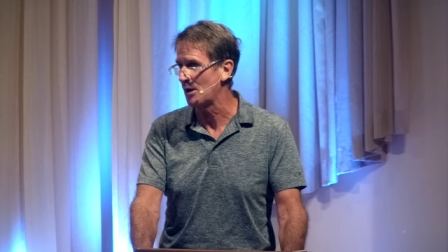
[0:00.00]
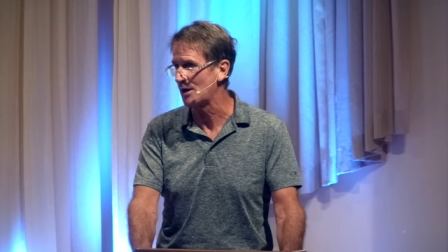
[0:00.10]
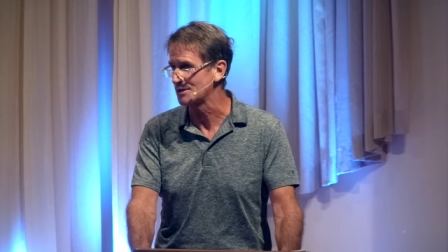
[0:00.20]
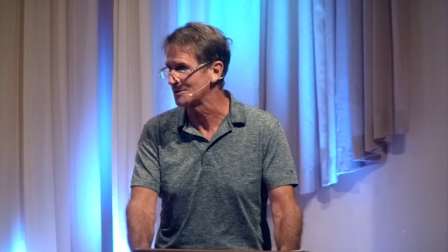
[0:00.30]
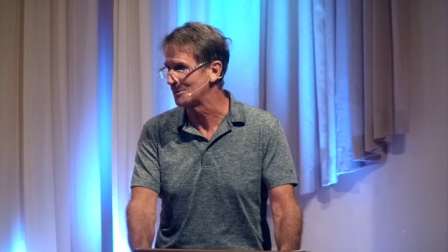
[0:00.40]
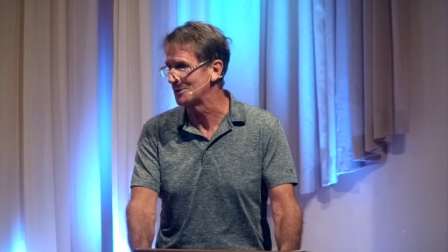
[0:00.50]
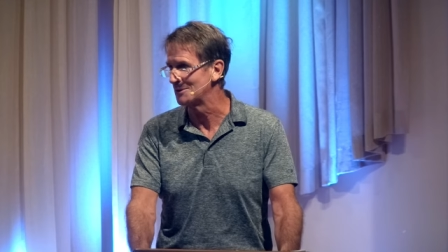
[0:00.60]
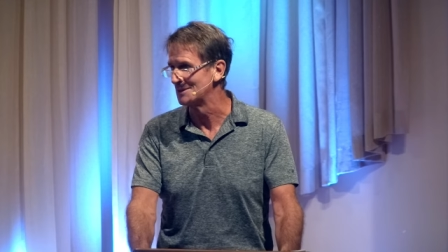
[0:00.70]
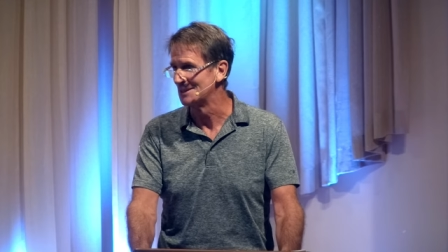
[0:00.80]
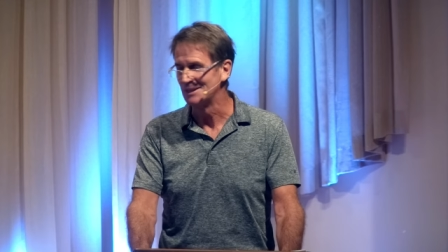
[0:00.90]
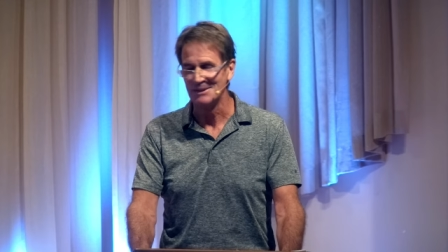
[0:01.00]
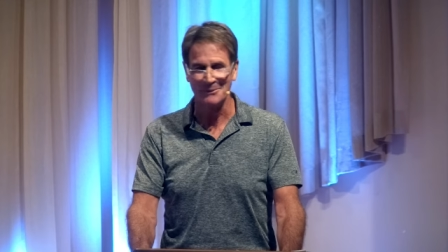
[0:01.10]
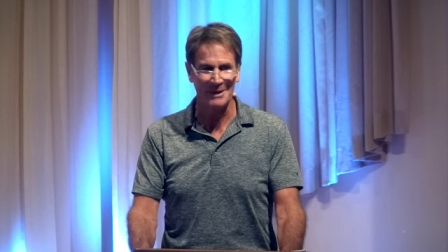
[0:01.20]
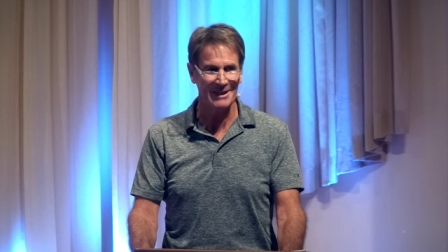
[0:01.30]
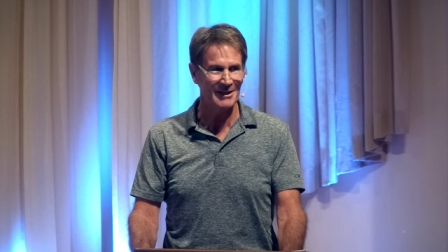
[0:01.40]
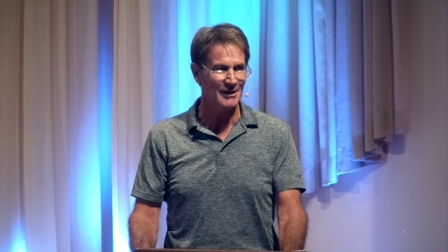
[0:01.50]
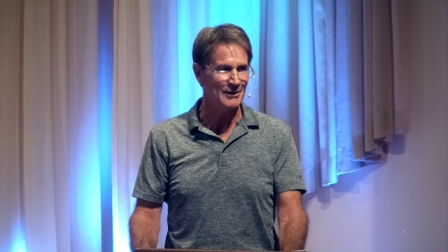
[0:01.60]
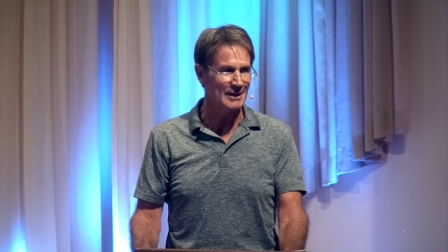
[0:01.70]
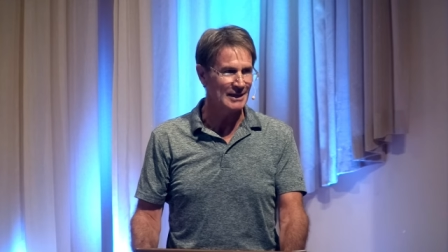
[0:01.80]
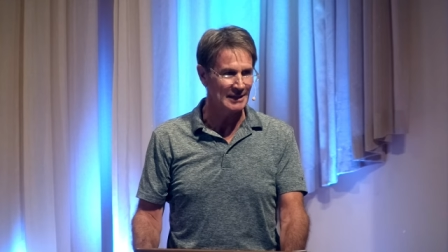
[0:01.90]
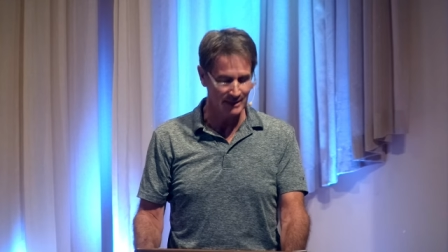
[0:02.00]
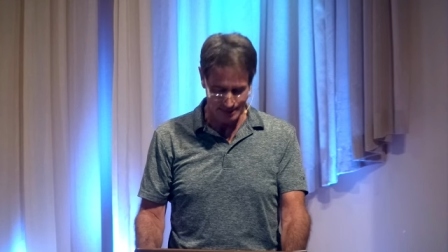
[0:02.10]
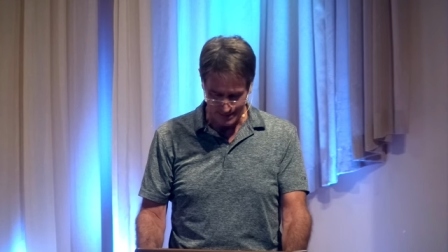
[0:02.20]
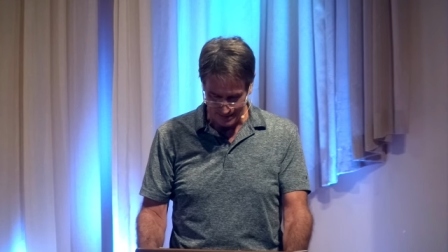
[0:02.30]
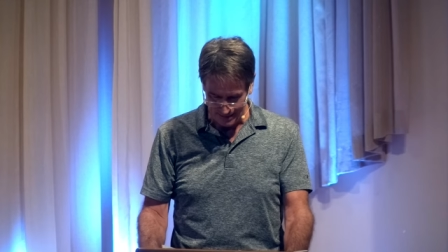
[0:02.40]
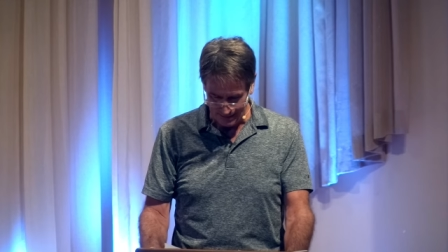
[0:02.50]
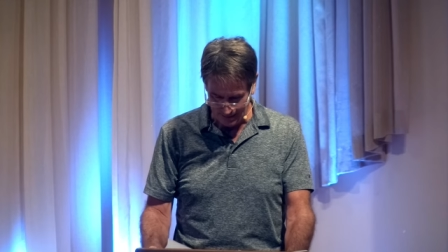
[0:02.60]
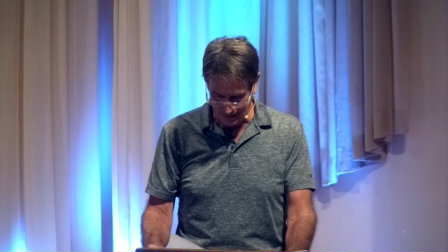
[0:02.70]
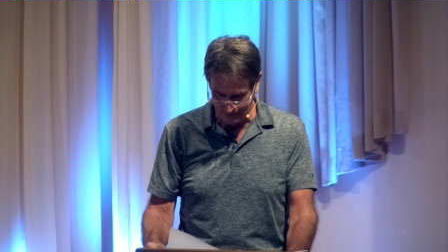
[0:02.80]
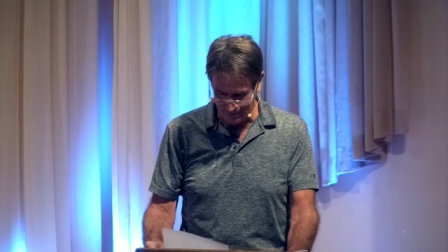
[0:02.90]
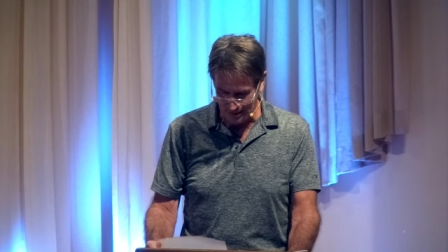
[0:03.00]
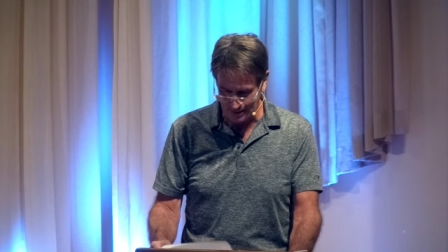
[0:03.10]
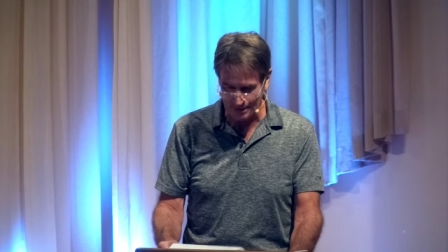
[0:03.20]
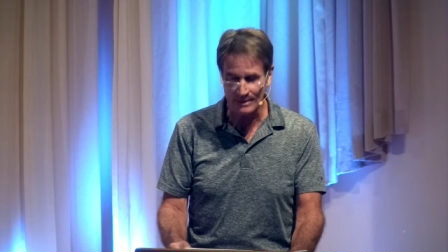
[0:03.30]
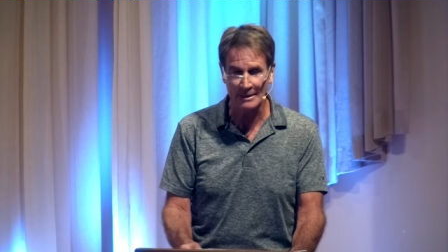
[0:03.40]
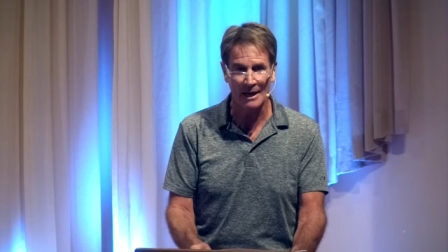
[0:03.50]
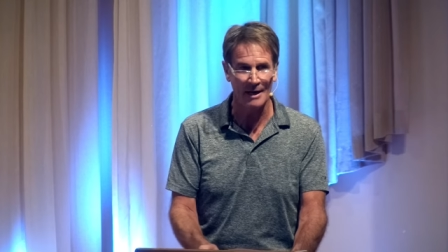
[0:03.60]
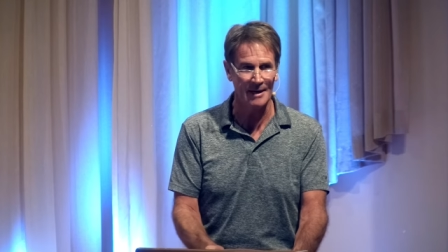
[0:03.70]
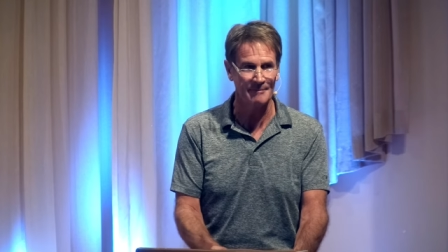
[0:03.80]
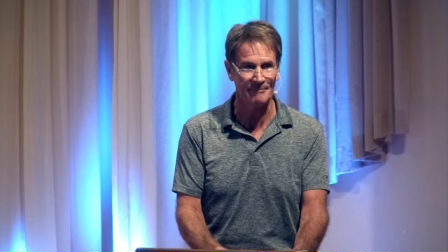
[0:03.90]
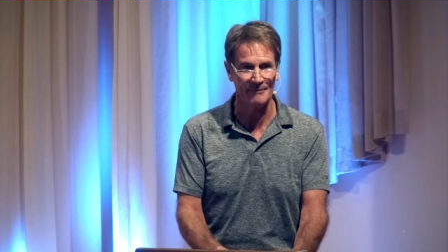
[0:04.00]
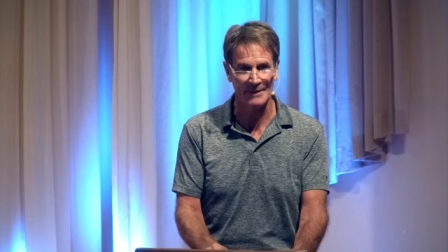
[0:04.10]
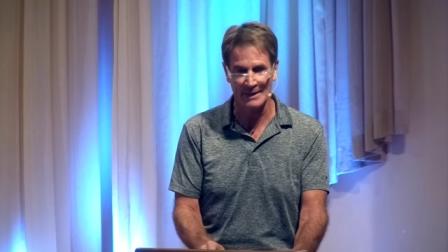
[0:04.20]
possible, we are in kairos time.